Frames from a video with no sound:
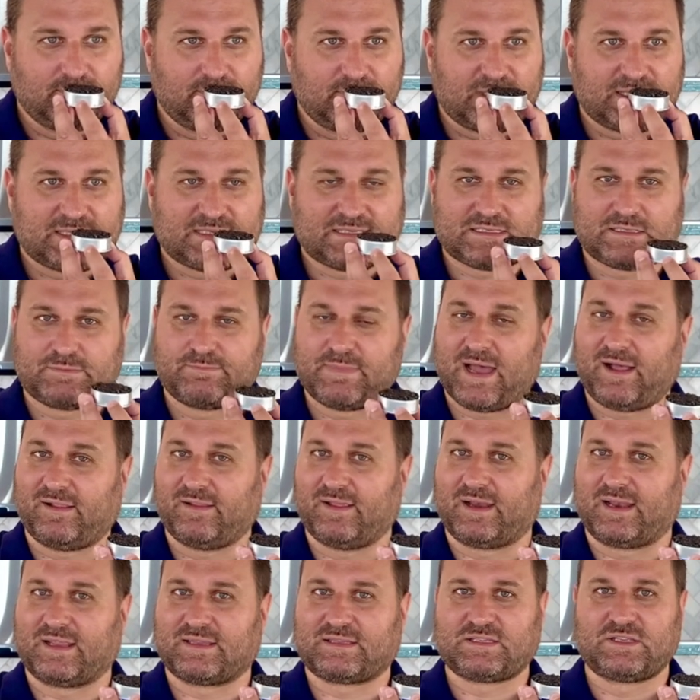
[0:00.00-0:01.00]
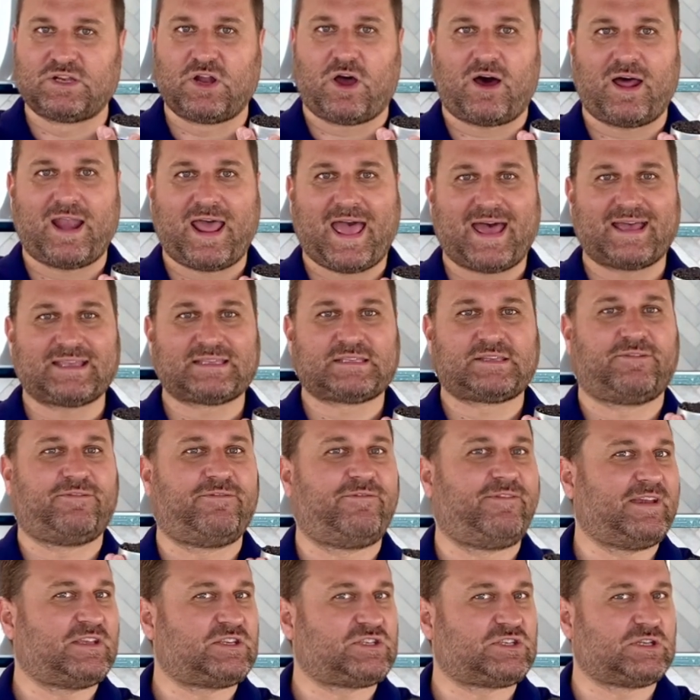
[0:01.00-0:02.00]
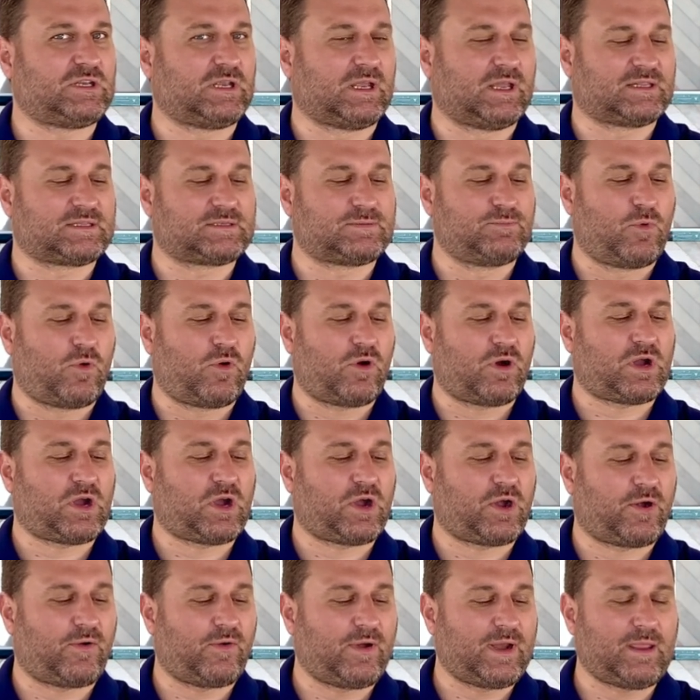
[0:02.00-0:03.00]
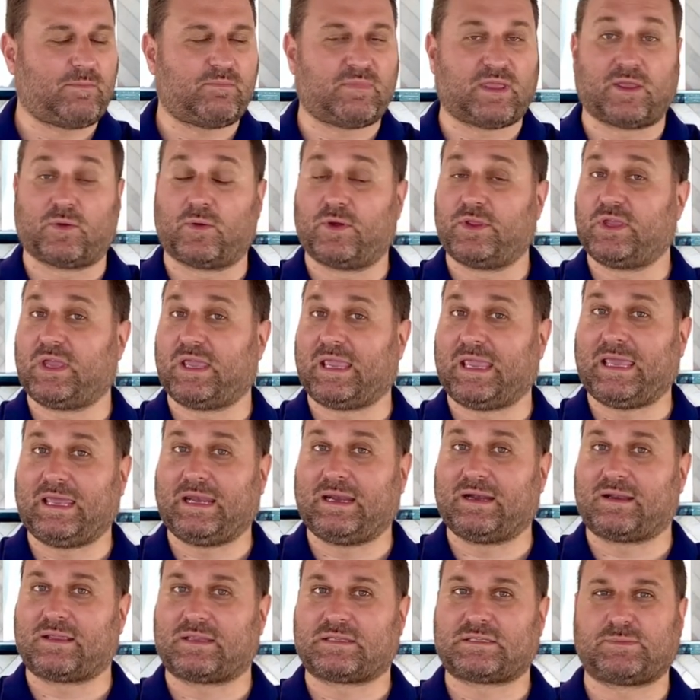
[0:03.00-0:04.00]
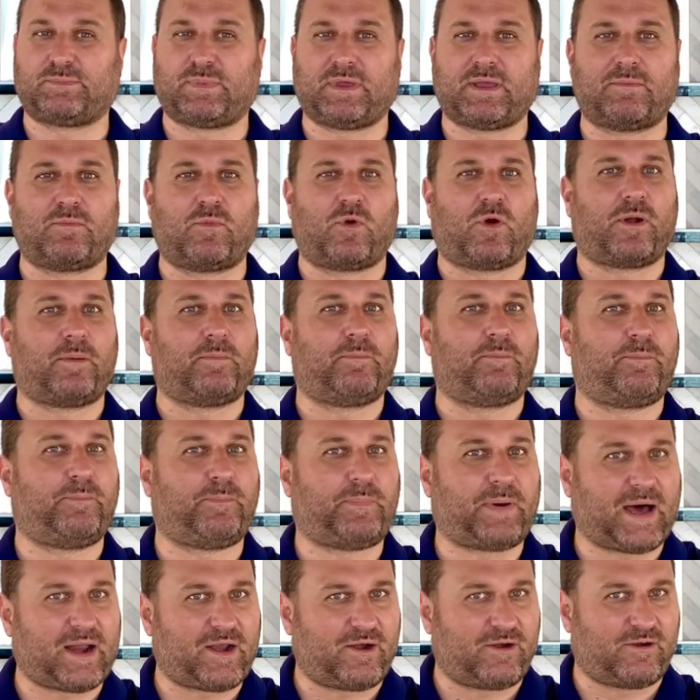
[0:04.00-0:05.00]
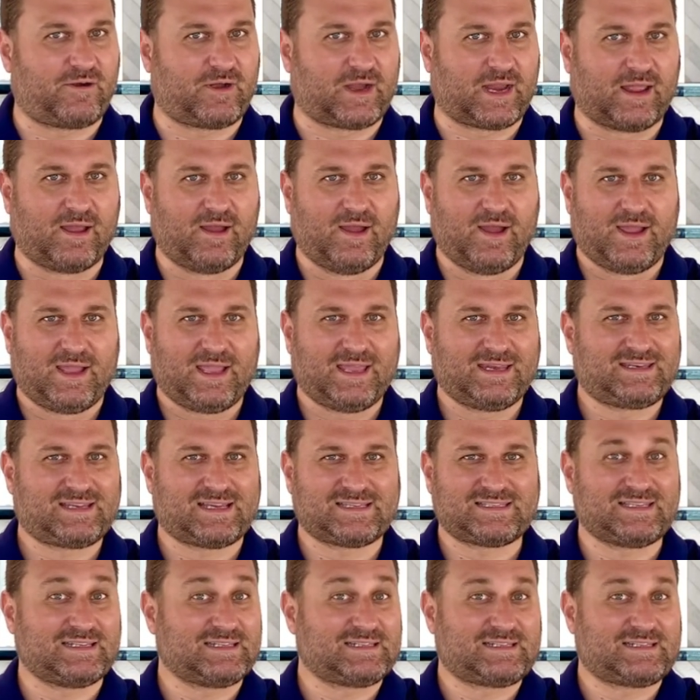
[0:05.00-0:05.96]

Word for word: smell it. It's not as fishy. It's more creamy. When you eat it, it's a bit more buttery. It doesn't